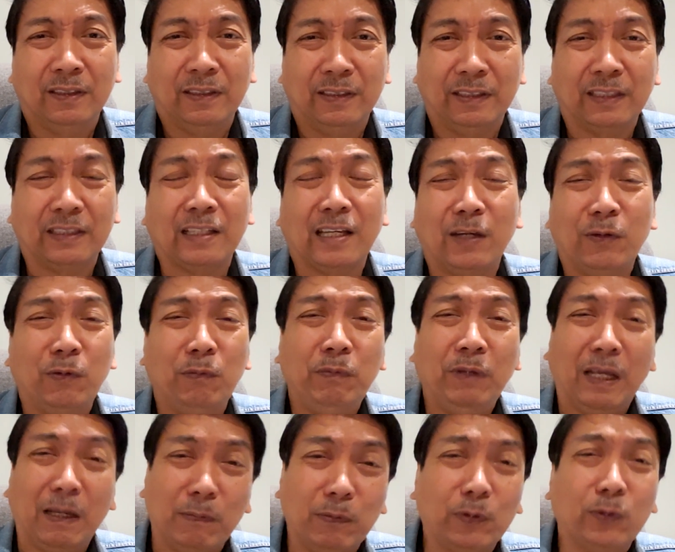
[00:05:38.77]
that I will
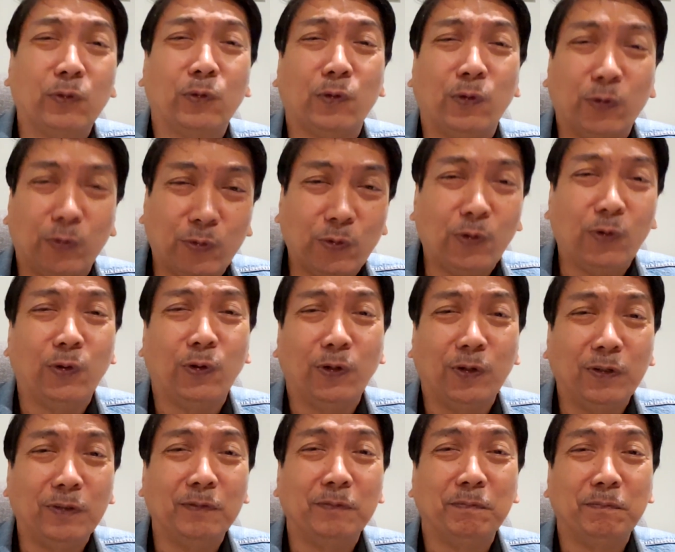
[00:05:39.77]
be able to control
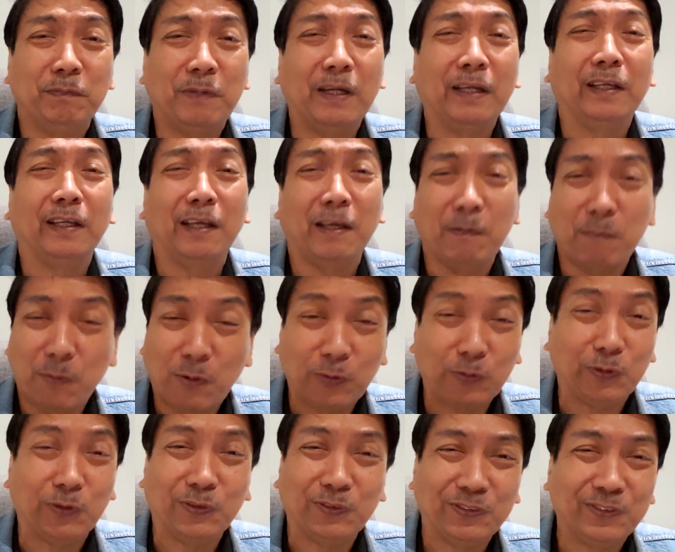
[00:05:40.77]
my
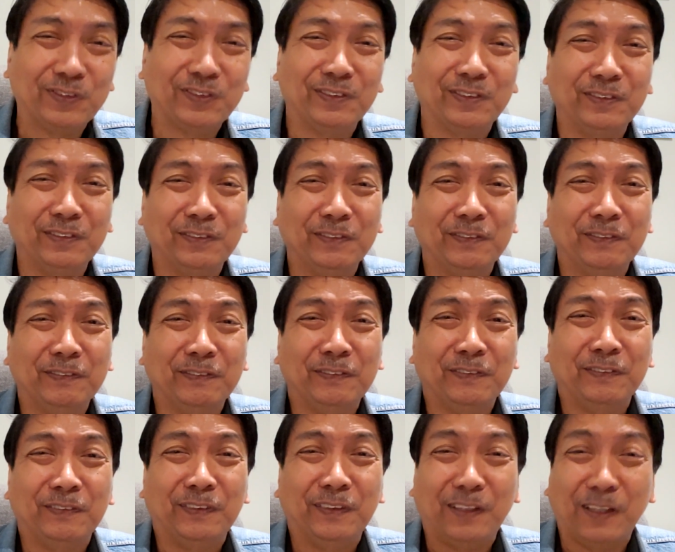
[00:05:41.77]
emotions.
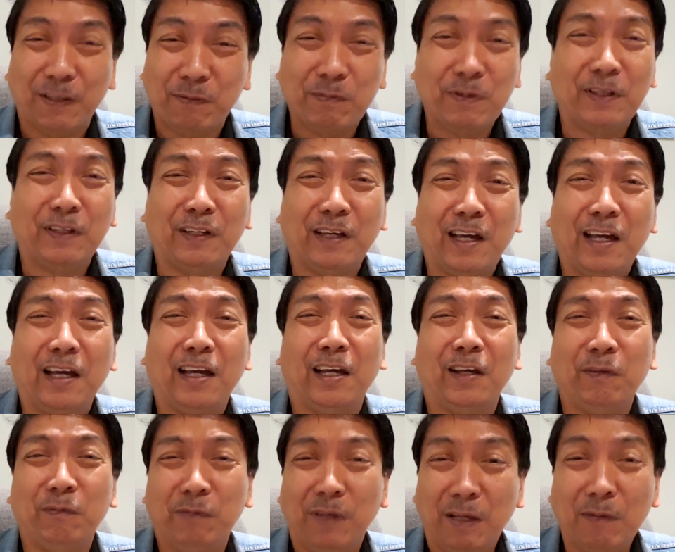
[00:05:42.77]
Amen.
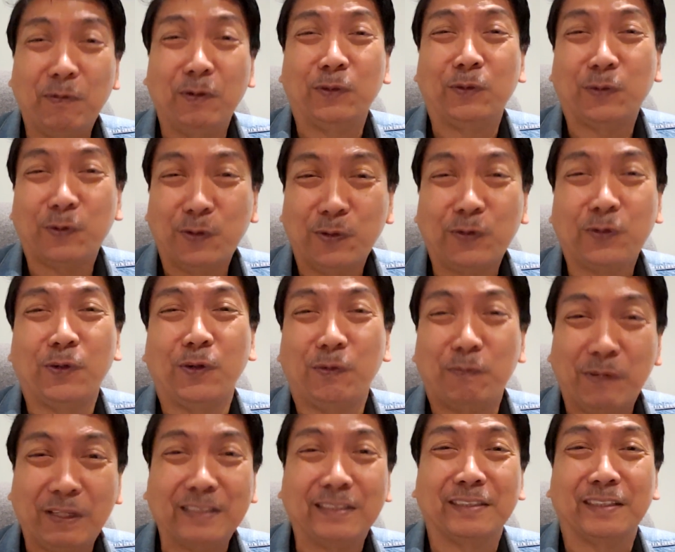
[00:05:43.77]
I'll be able to control
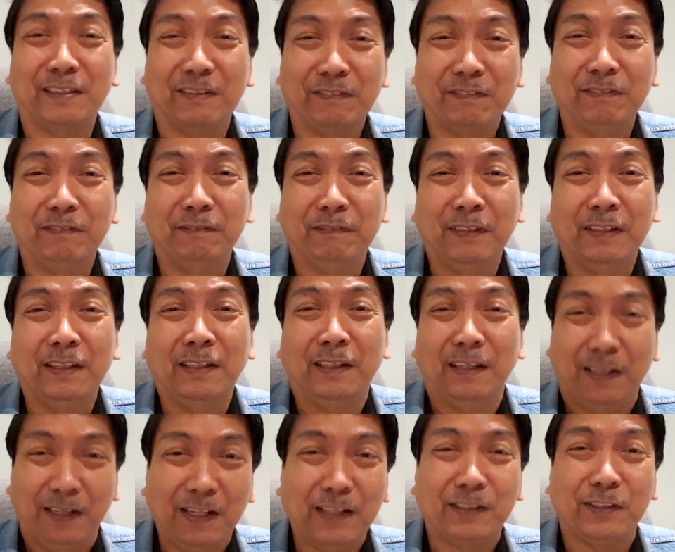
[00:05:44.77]
myself.
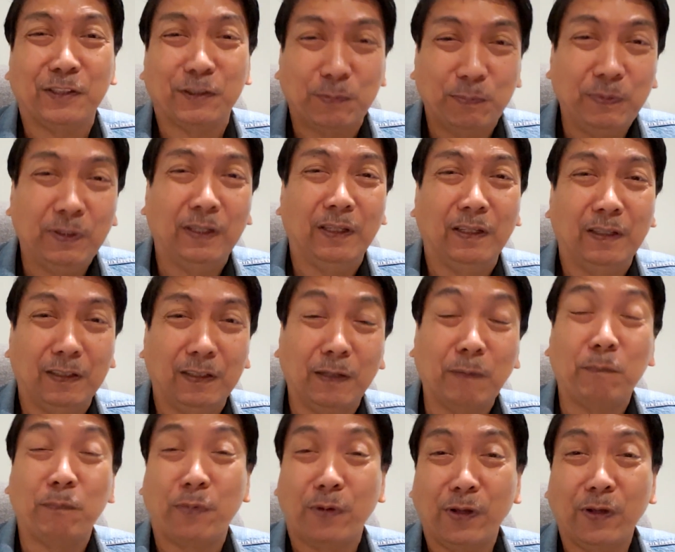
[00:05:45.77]
Let this be the
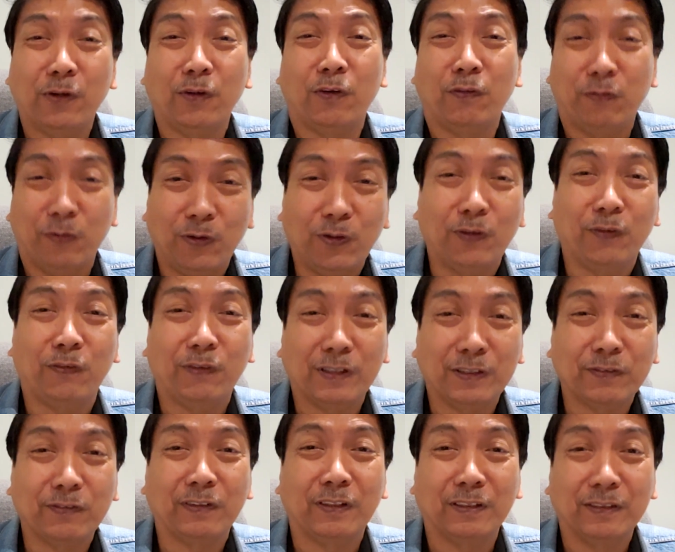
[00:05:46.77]
prayer of all of
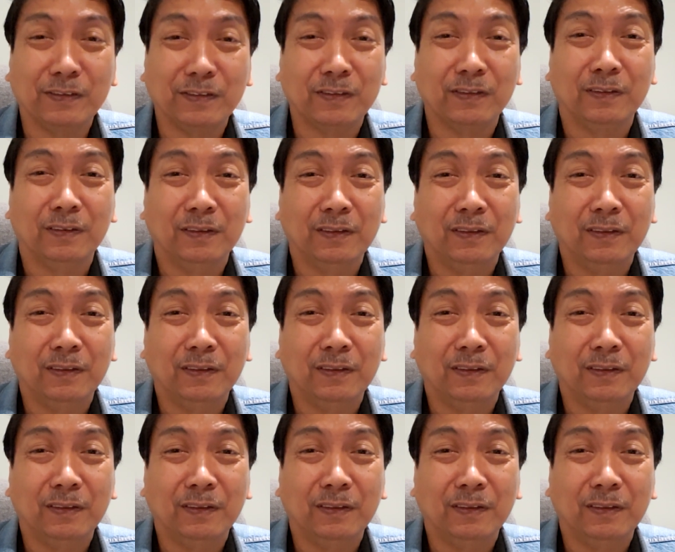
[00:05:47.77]
us, friends,